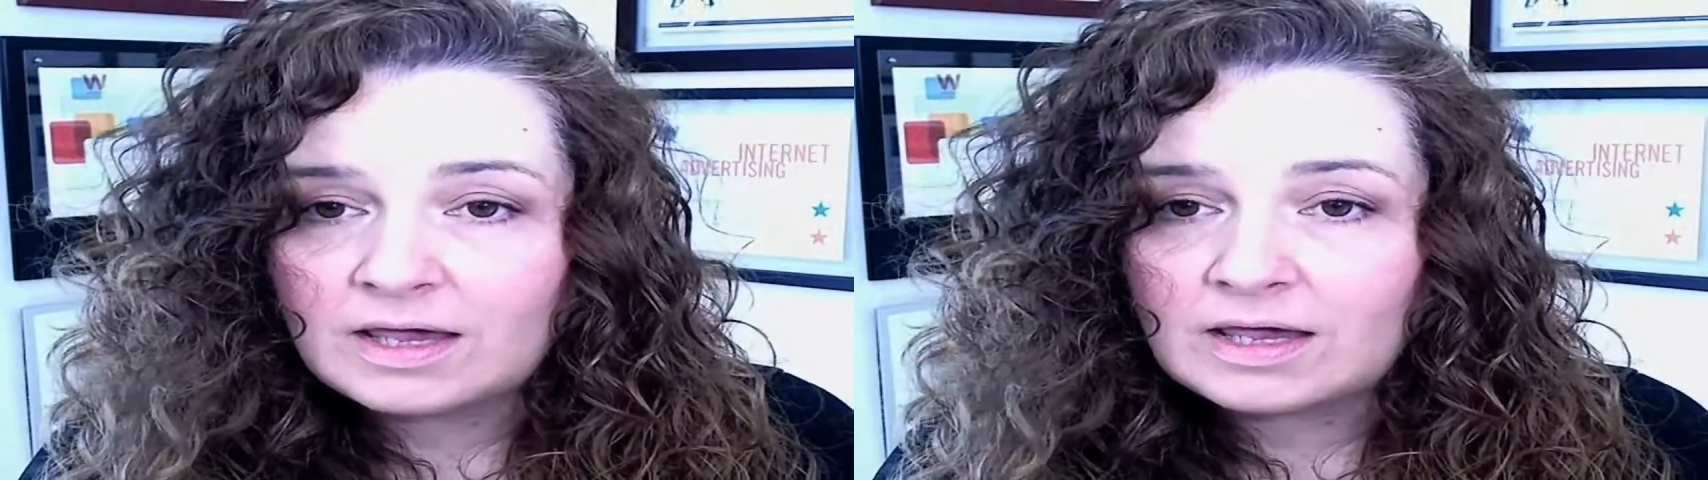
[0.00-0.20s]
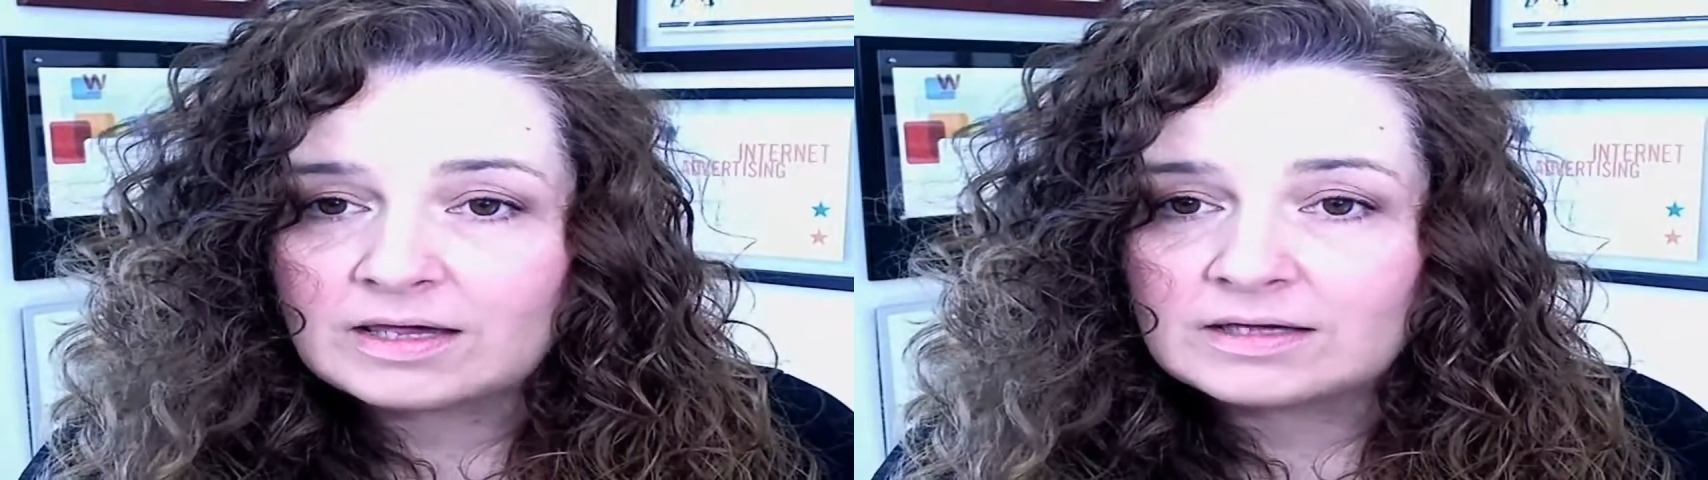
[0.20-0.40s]

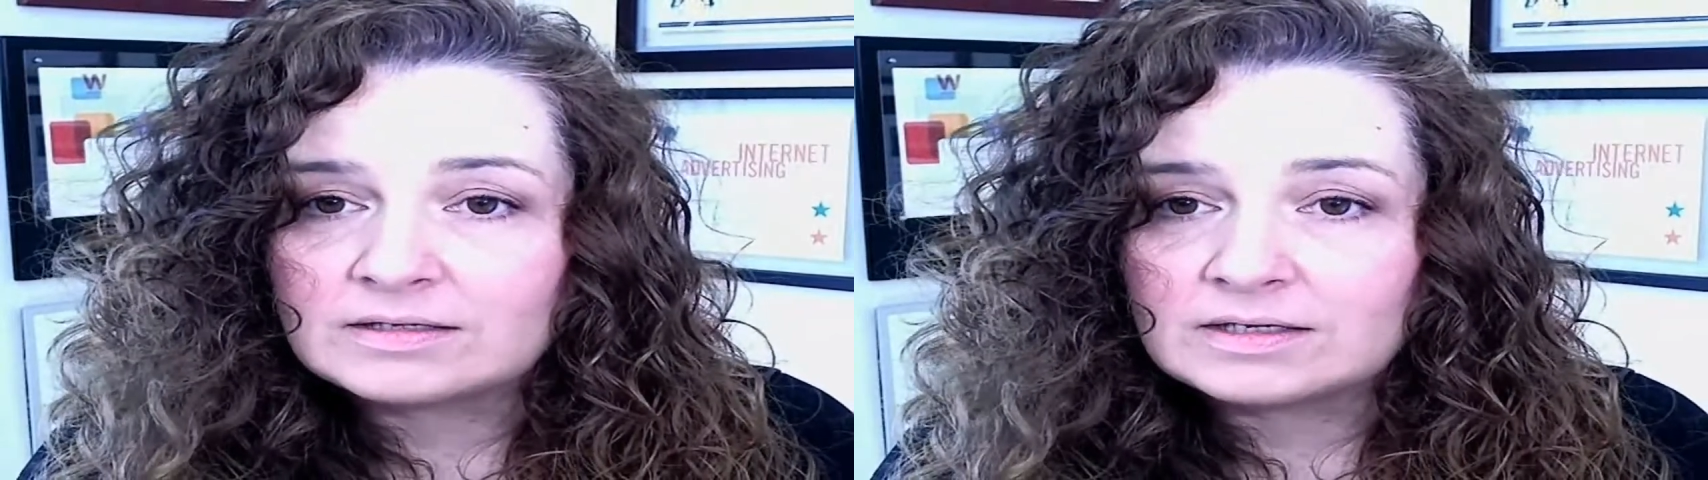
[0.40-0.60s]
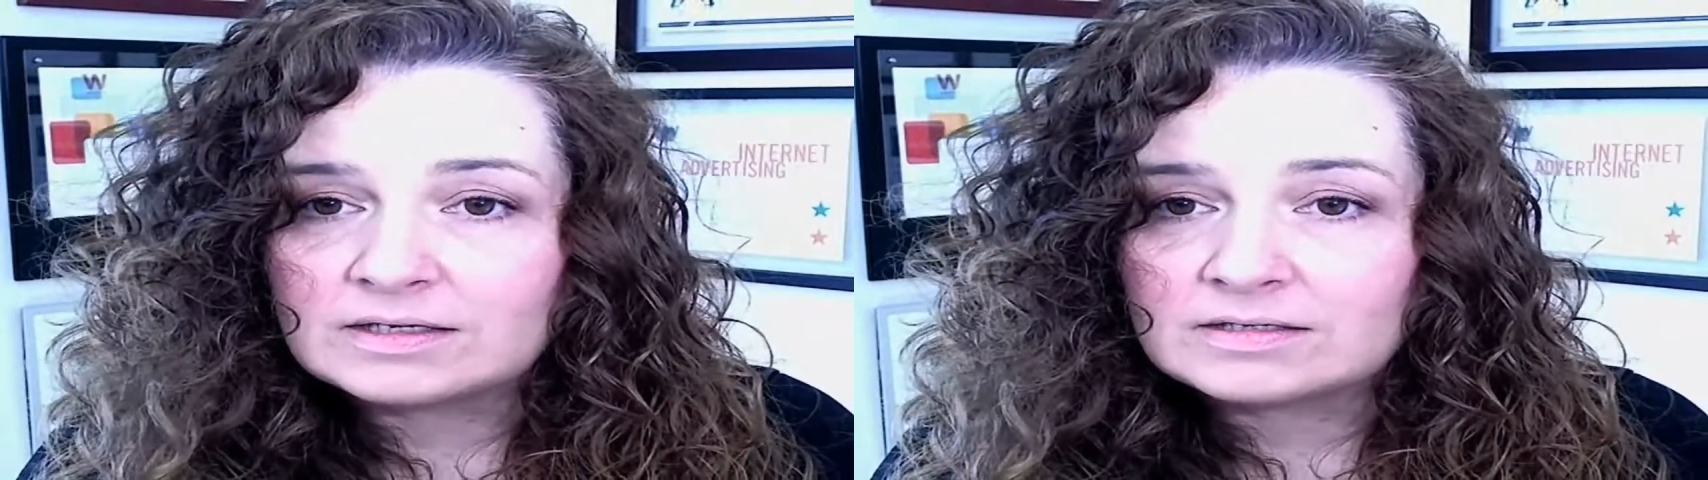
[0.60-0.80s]

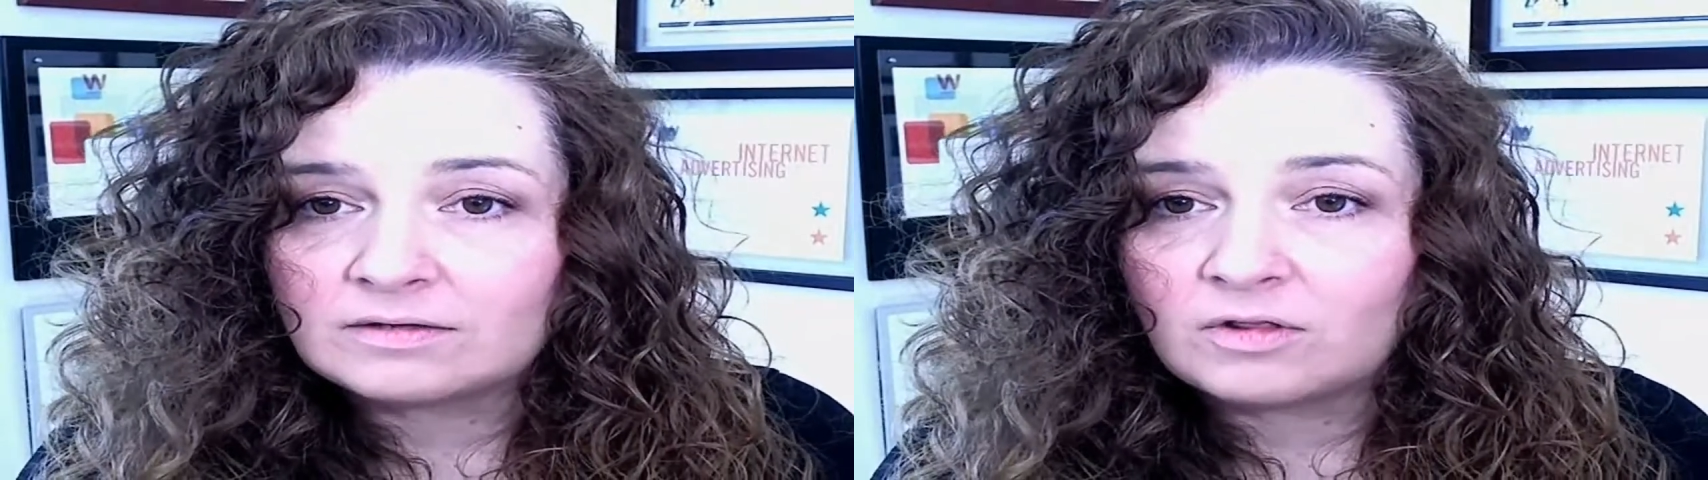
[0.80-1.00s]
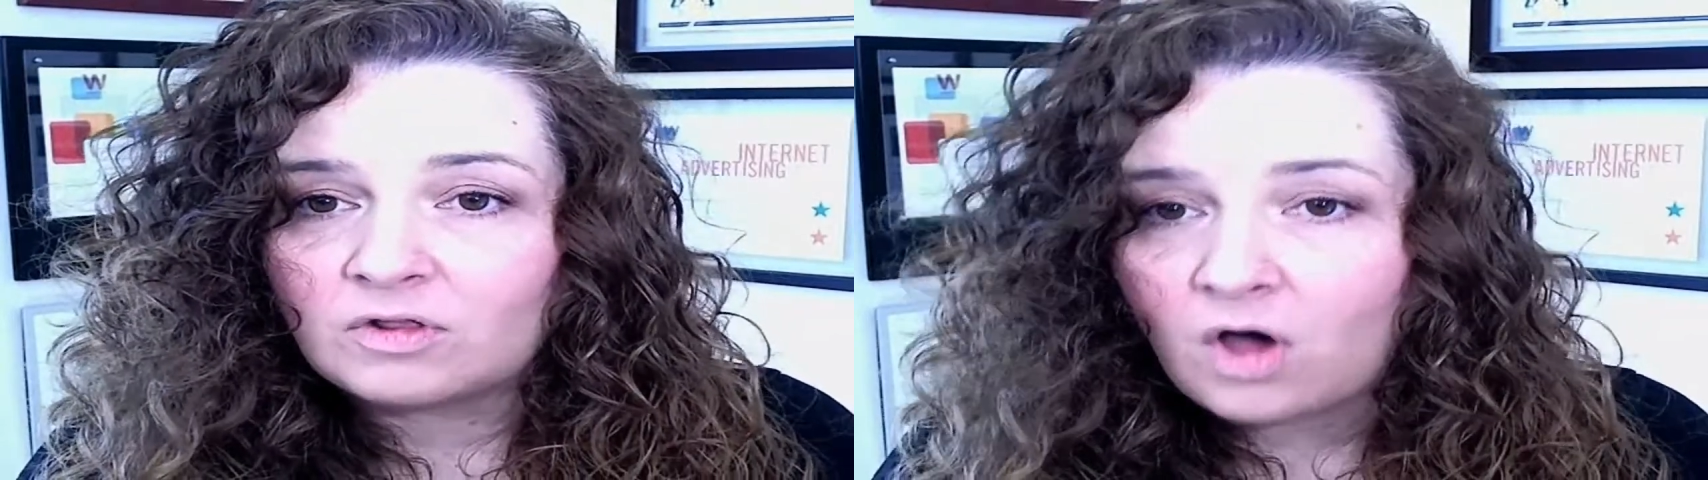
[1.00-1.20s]
and it is a
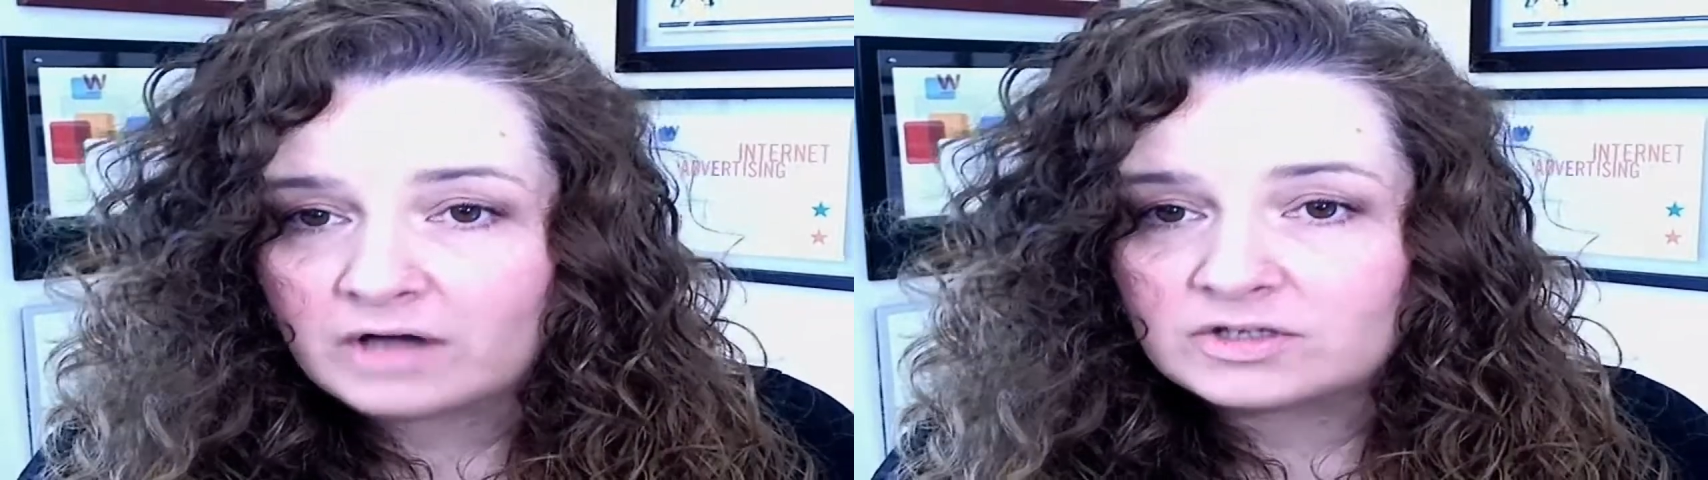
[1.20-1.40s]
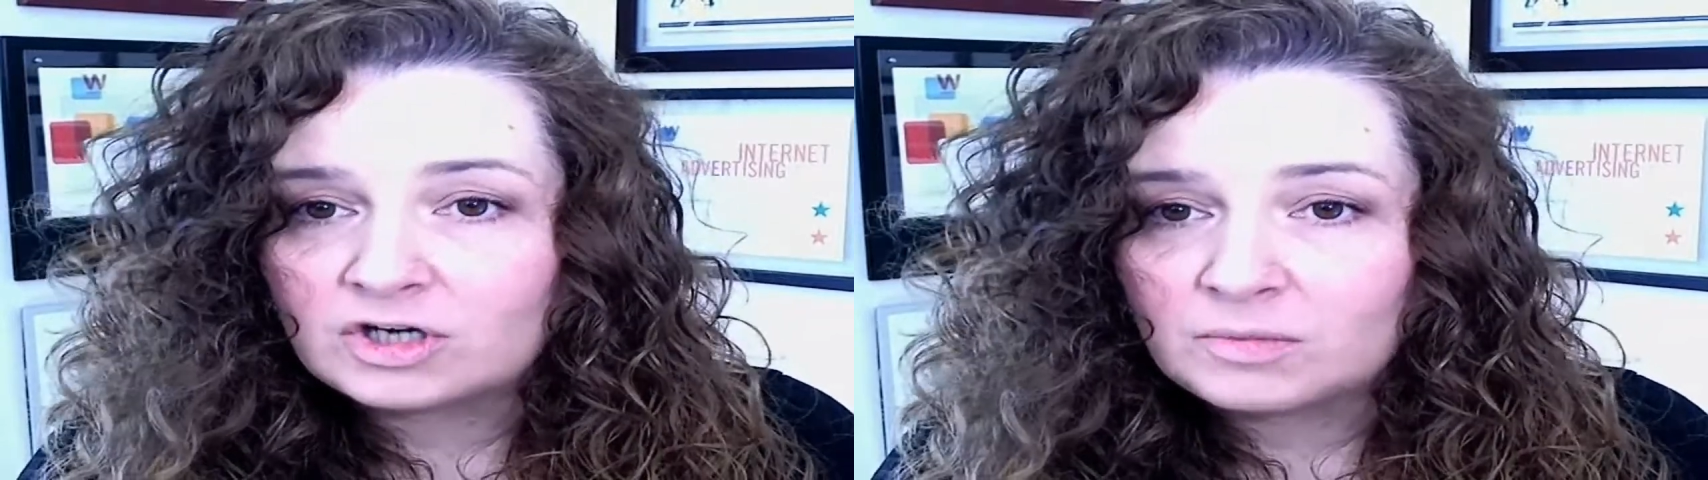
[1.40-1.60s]

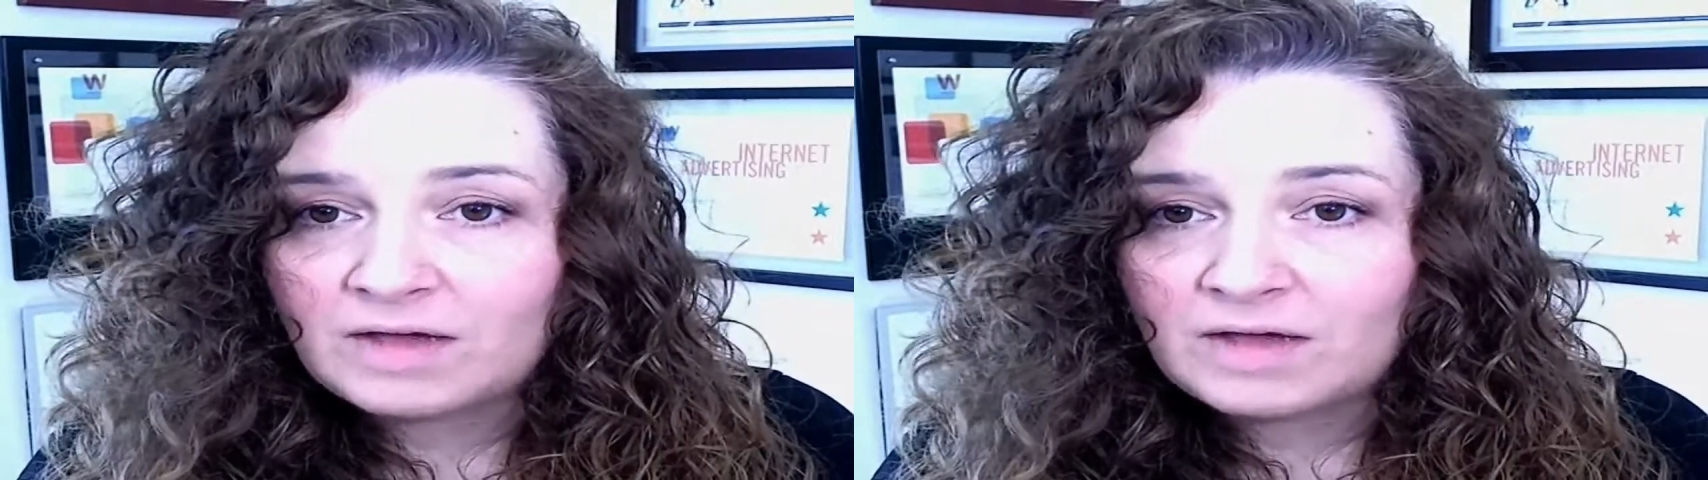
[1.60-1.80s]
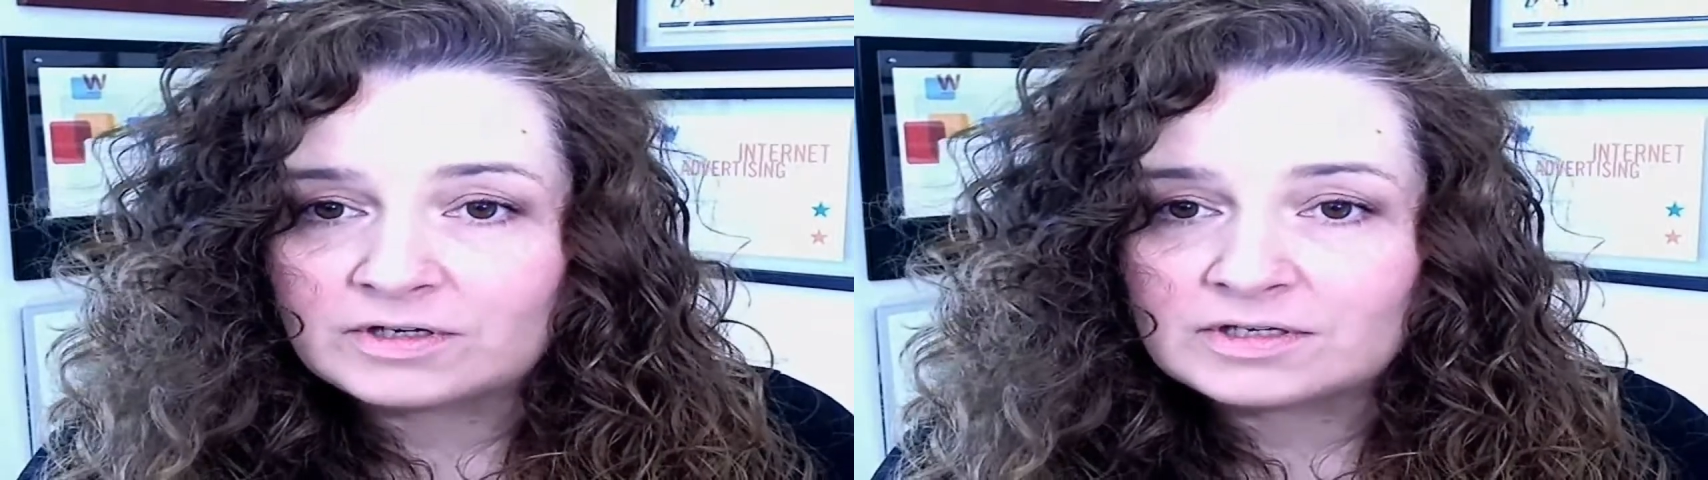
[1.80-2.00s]
long-term effort.